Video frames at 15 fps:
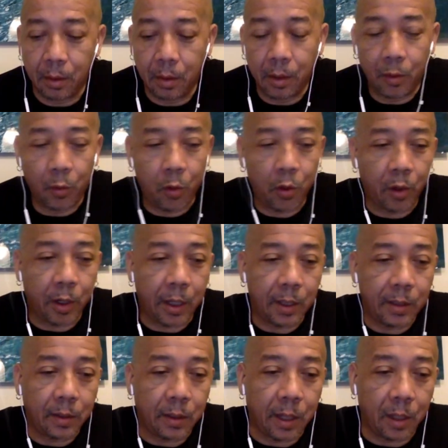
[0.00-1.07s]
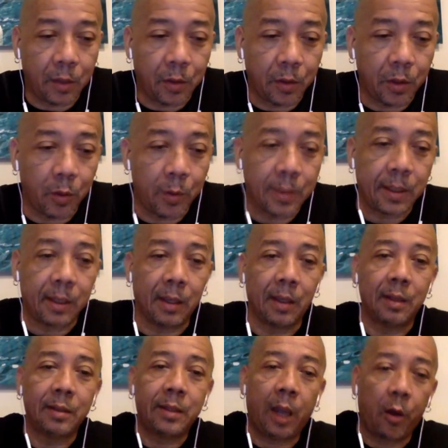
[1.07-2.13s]
Mm-hmm. We'll go get Kentucky. We'll say
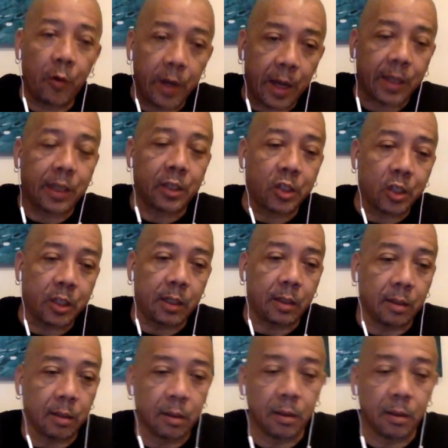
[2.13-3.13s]
teriyaki chicken.